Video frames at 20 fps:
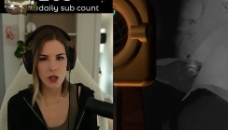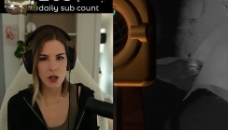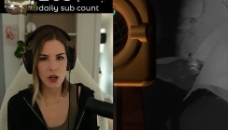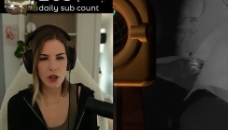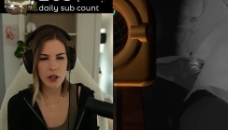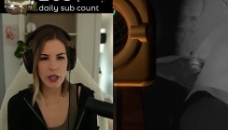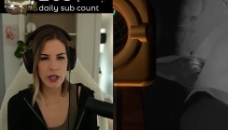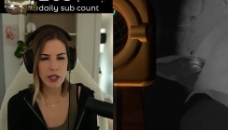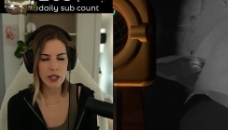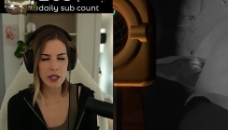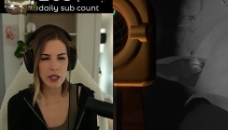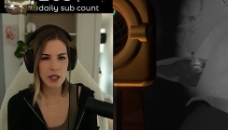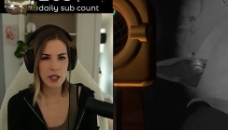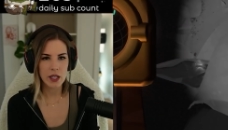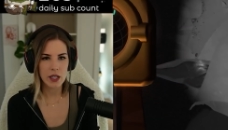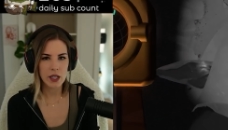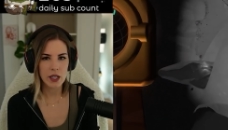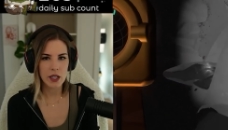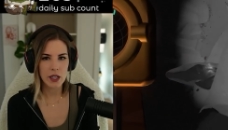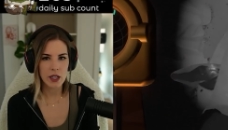Okay.
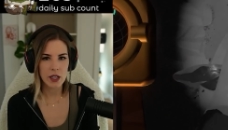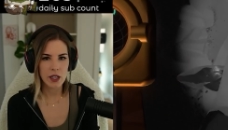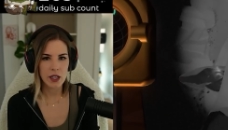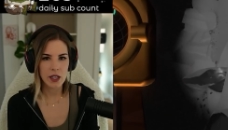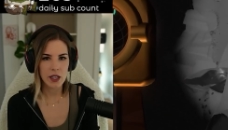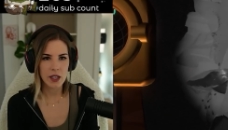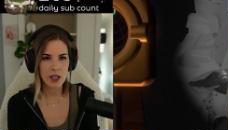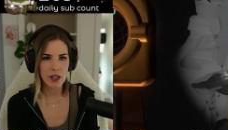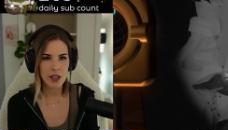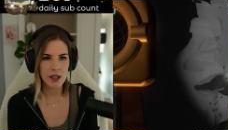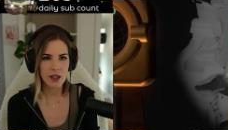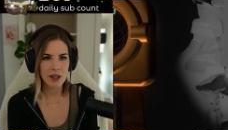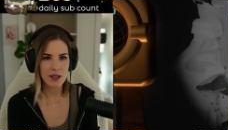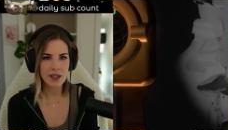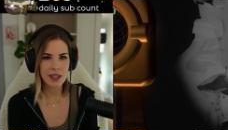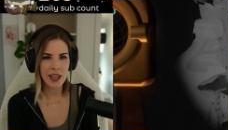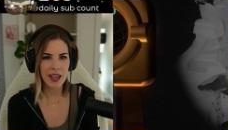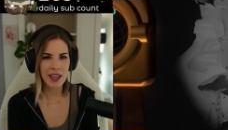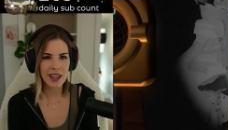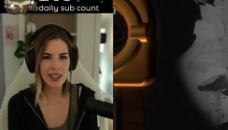
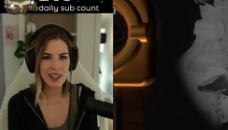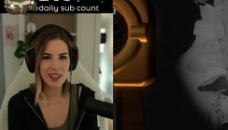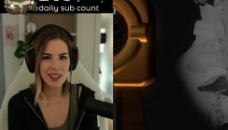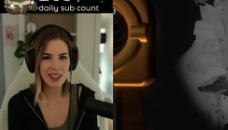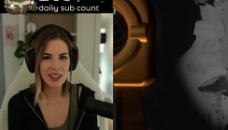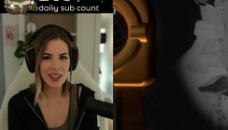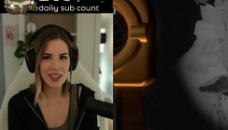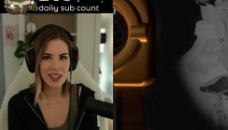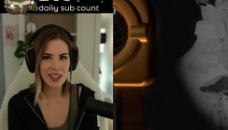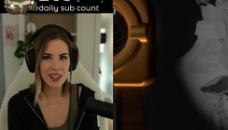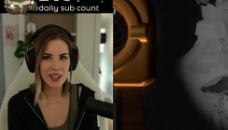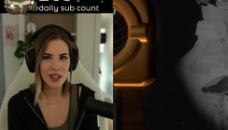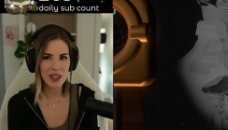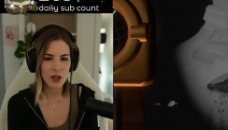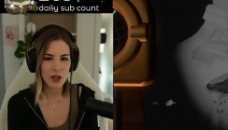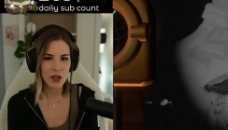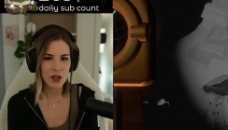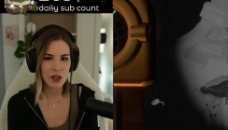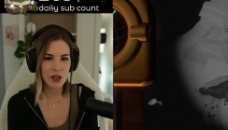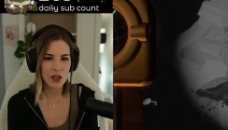Okay.
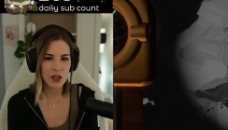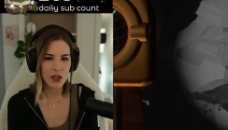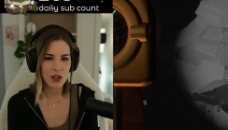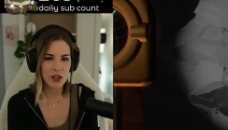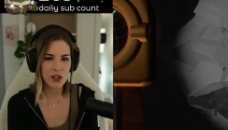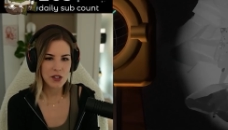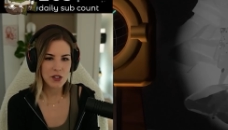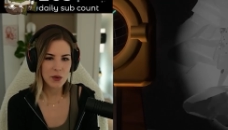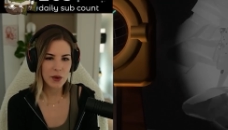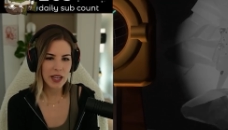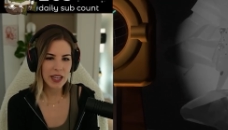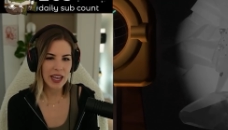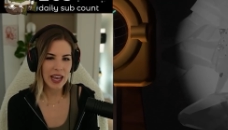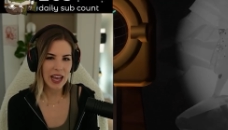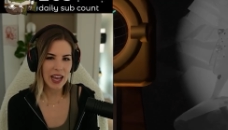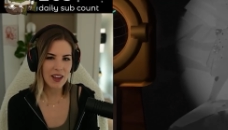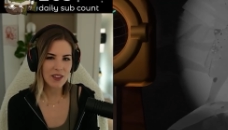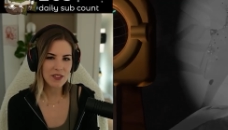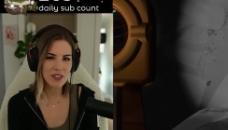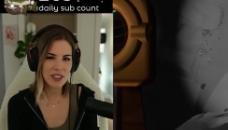Do I
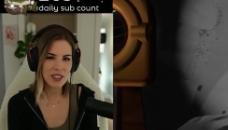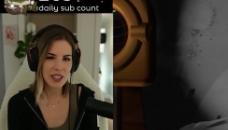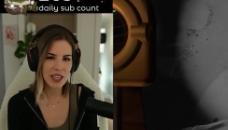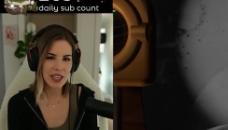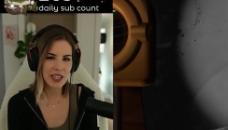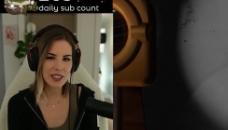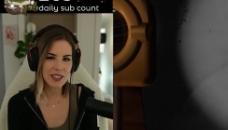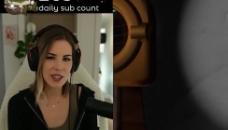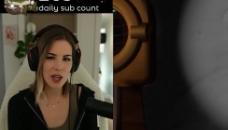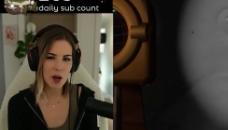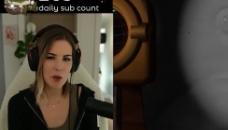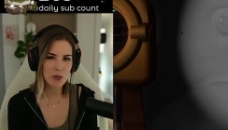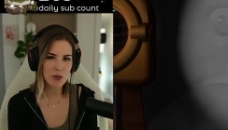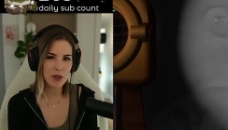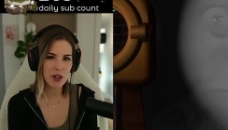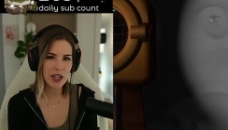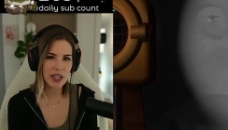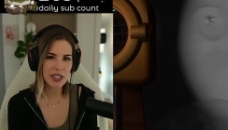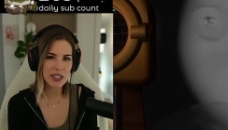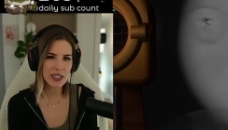have to land
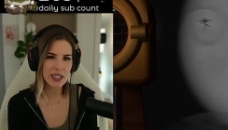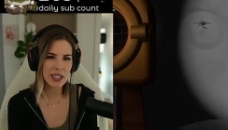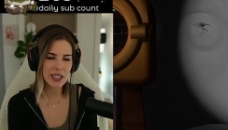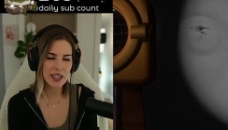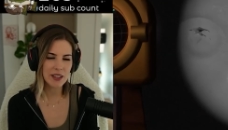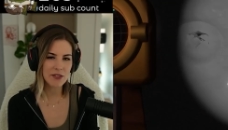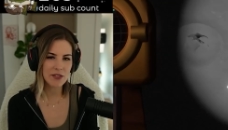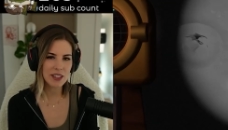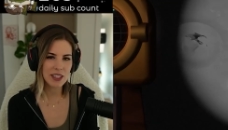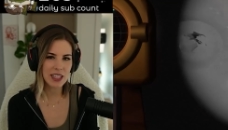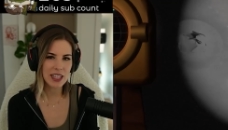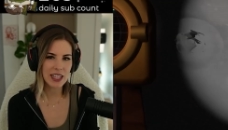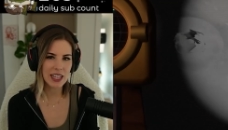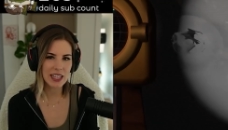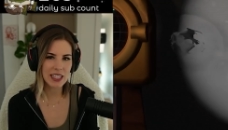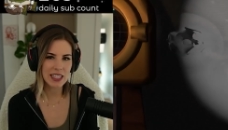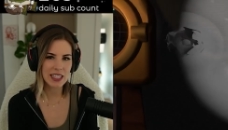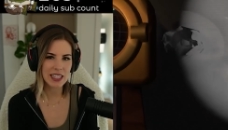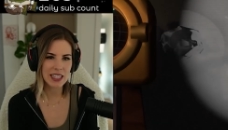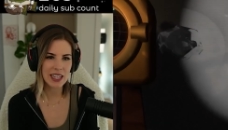upright? Like, I feel like I
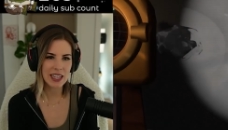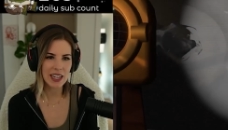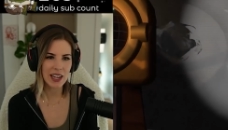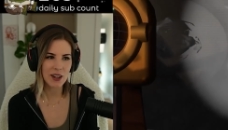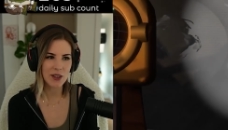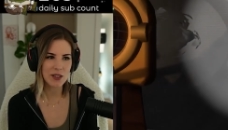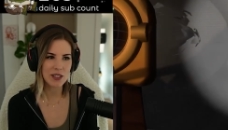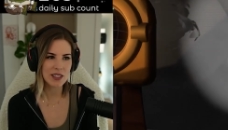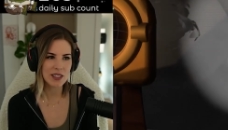can get out